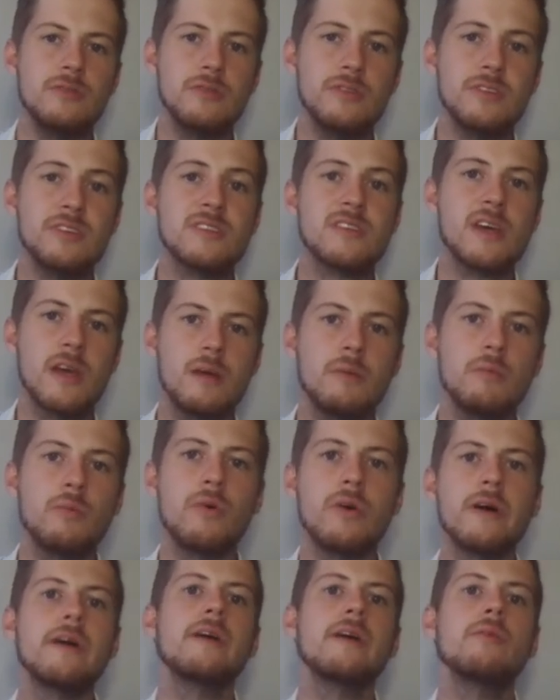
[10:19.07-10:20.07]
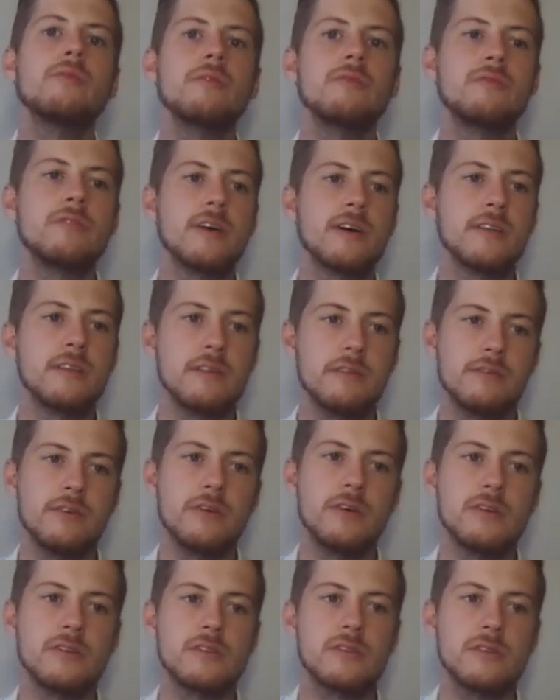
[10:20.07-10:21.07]
the same way we've done the
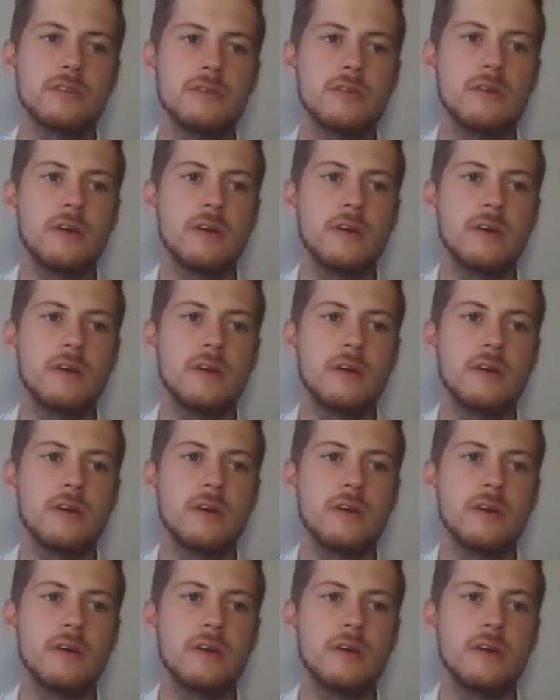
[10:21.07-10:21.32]
first two.